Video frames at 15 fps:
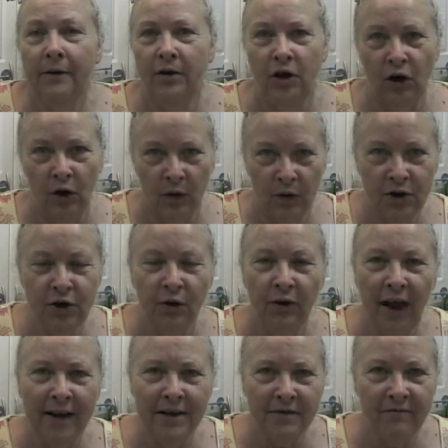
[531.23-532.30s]
You know, so
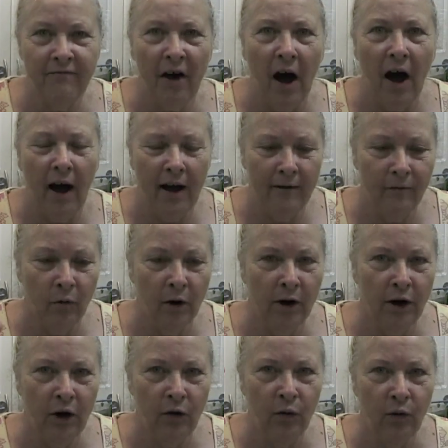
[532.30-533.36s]
that's five, where
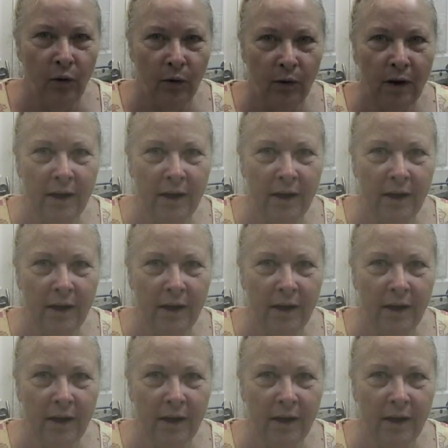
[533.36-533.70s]
you